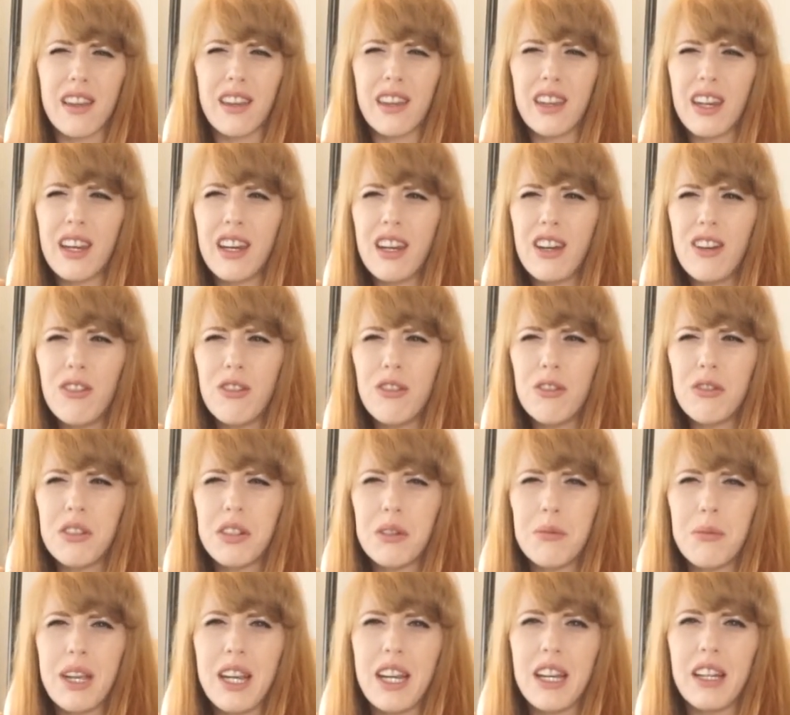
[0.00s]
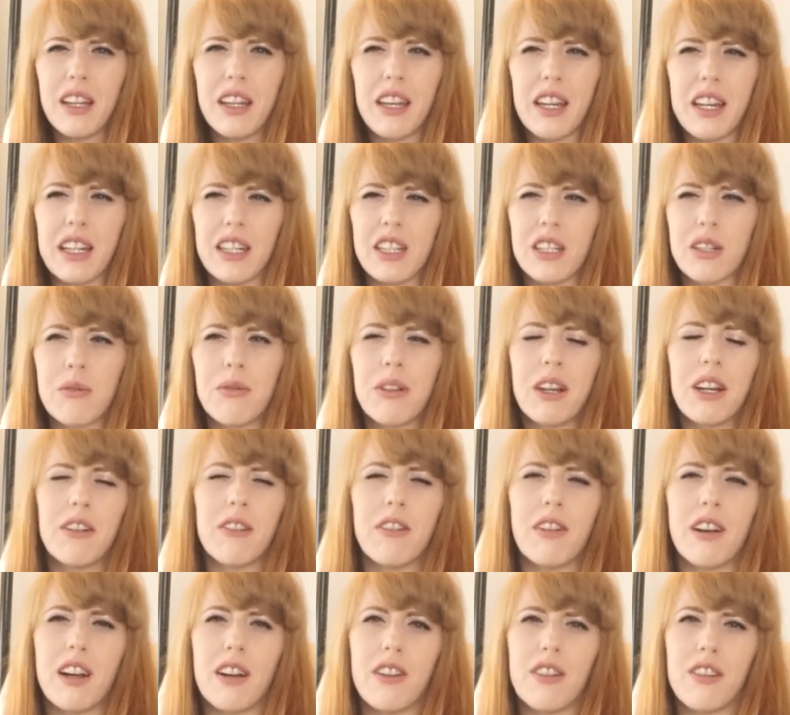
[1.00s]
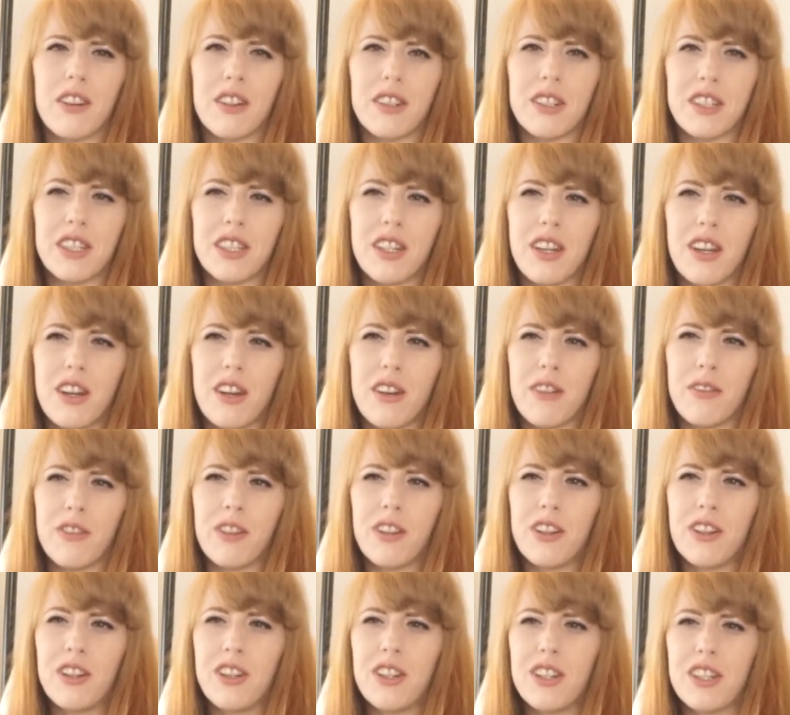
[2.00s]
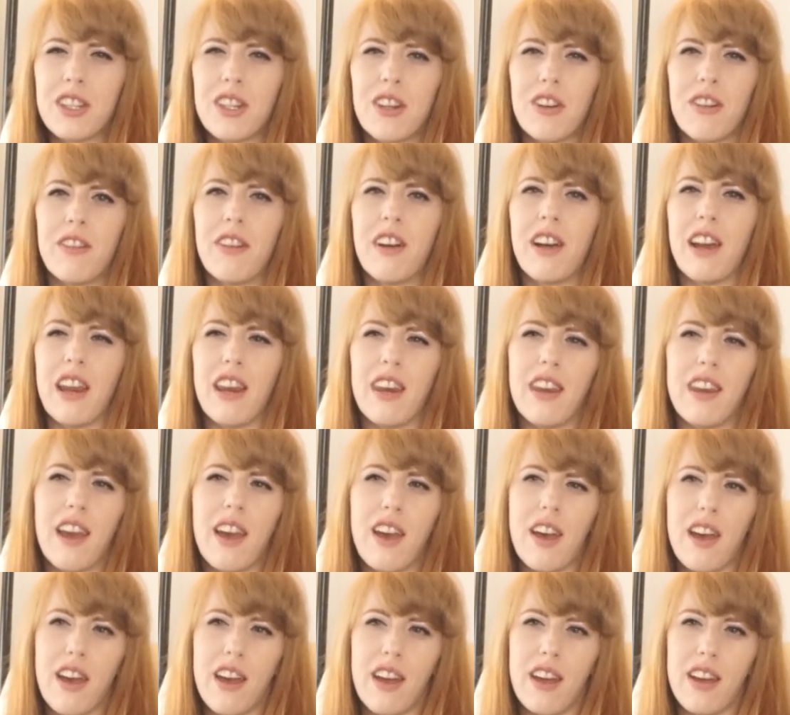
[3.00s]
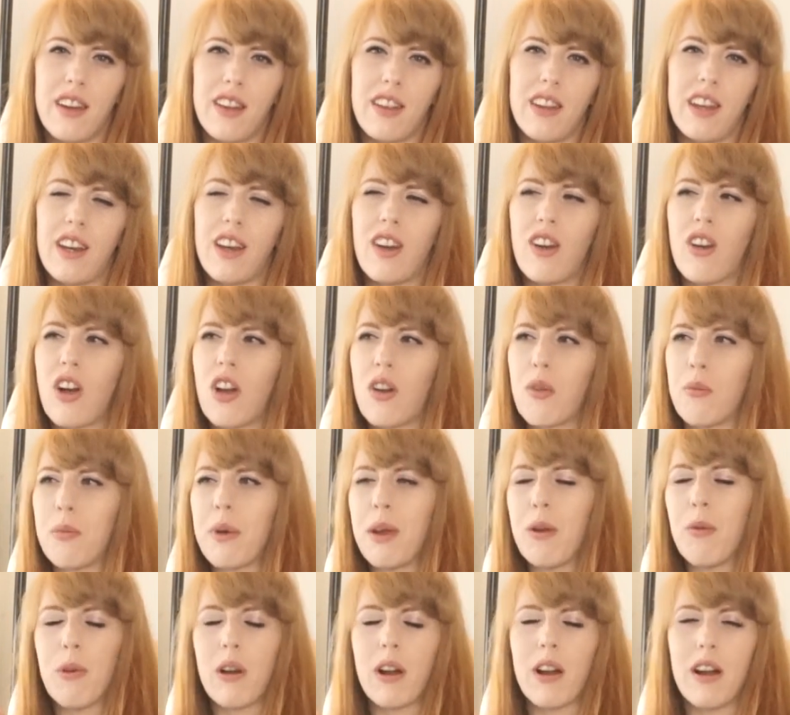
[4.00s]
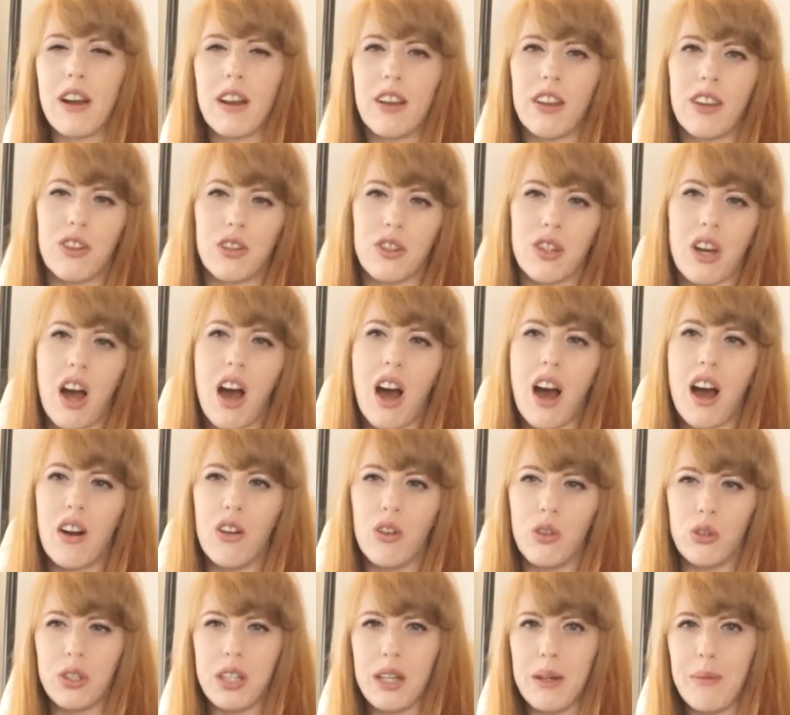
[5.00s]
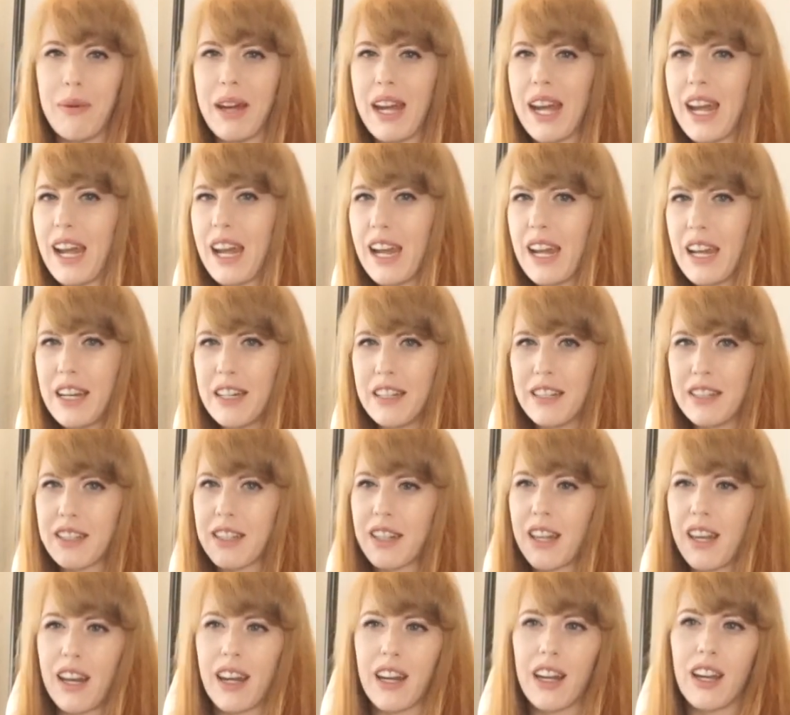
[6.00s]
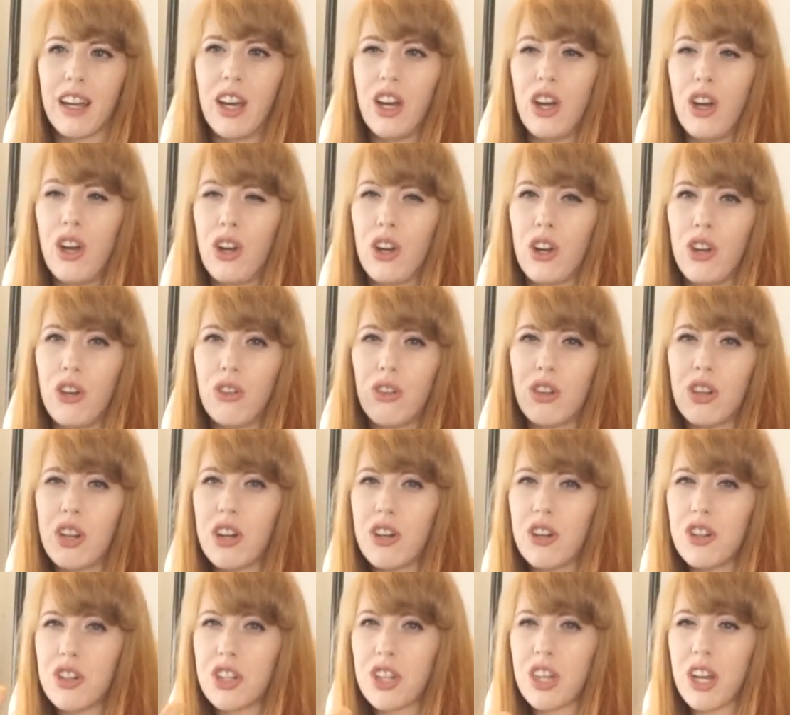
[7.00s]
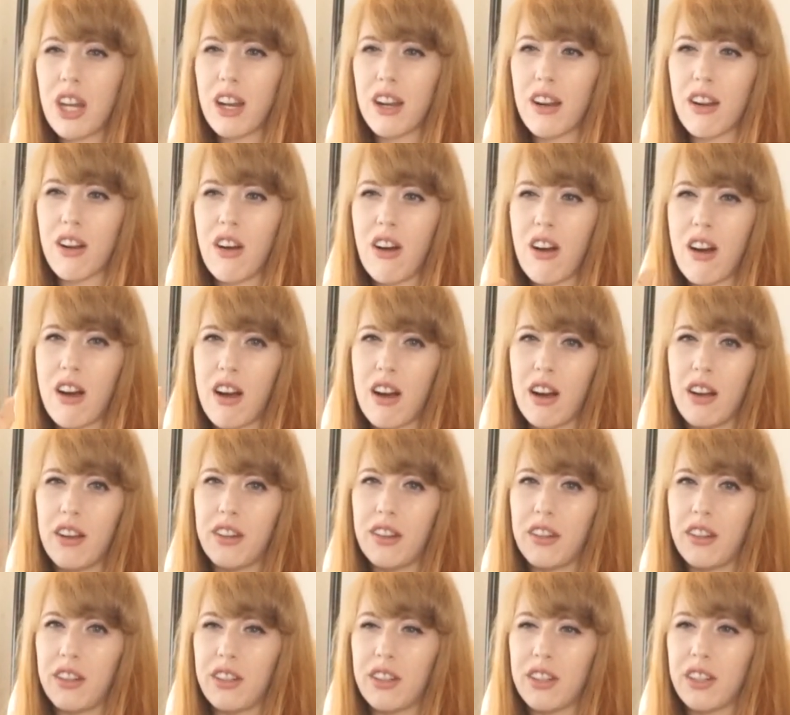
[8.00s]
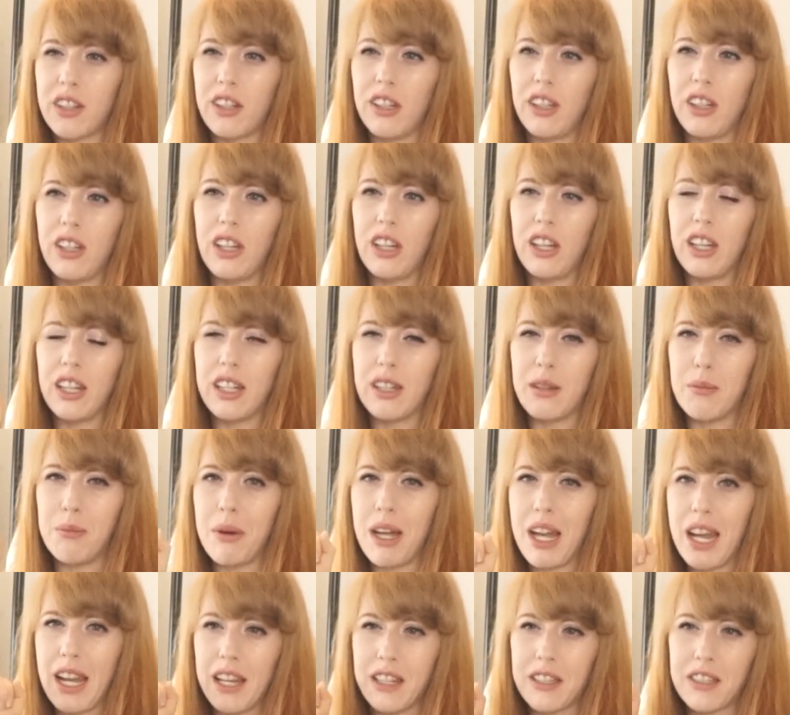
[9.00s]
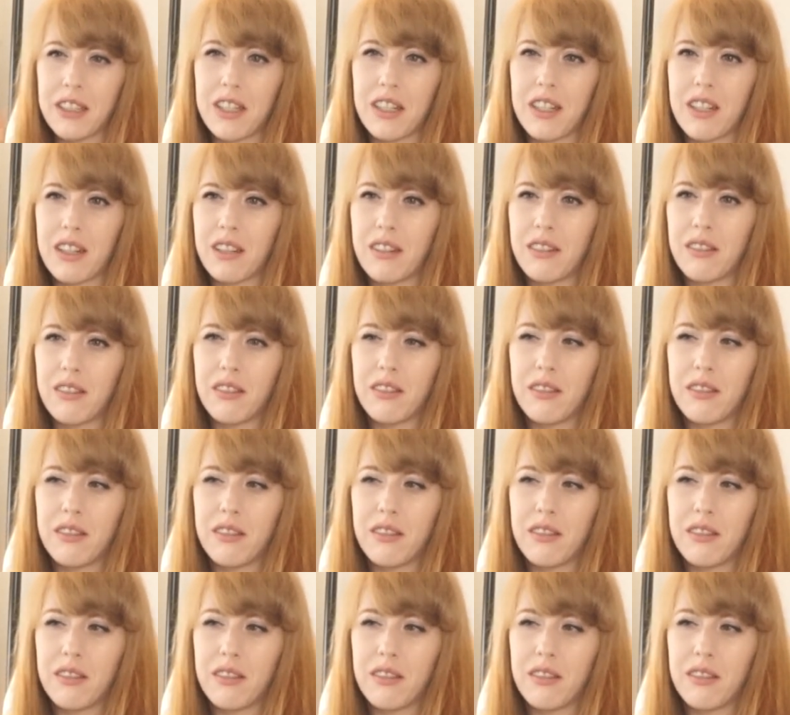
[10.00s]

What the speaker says: Like, you don't want to be like swinging around on stuff. You're just already dead, and then you got to be wearing those hot OCPs. Like, you don't understand hot until you get to Beast.